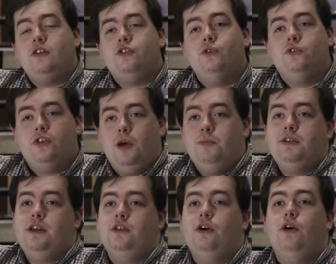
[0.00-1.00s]
chose to come to
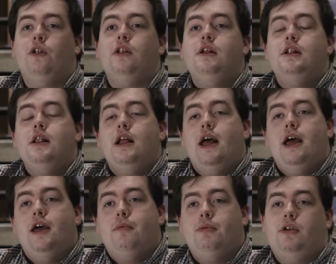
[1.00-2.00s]
Guildhall
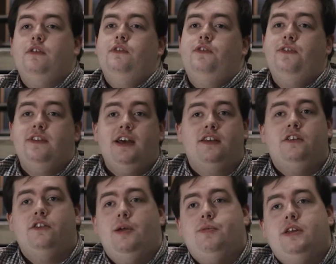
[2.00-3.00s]
because of its
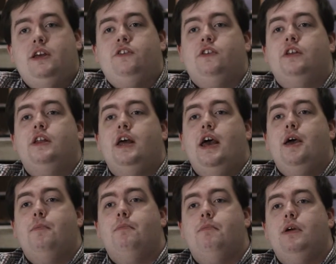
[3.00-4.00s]
fantastic reputation.
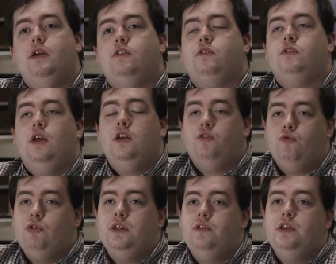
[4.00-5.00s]
It's
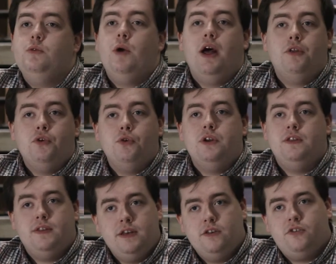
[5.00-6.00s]
really, really well known in
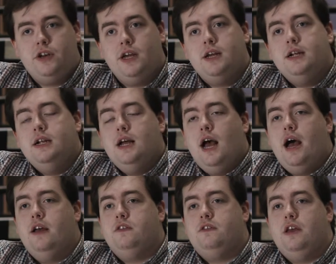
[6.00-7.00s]
the industry
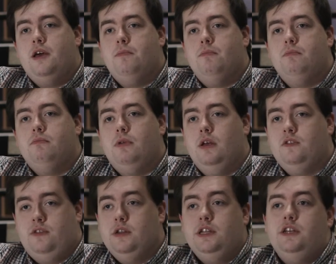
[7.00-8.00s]
as
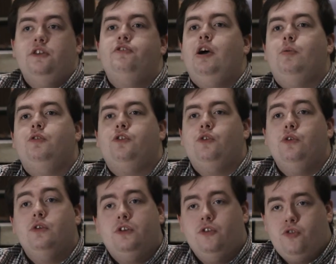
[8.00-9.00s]
the leading drama
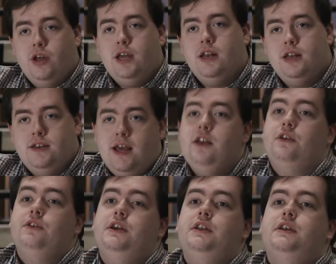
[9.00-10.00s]
school to train in
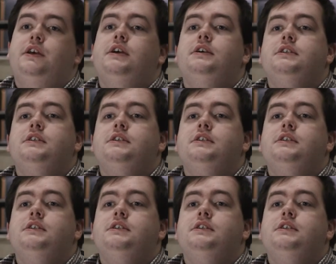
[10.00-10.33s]
technical theatre.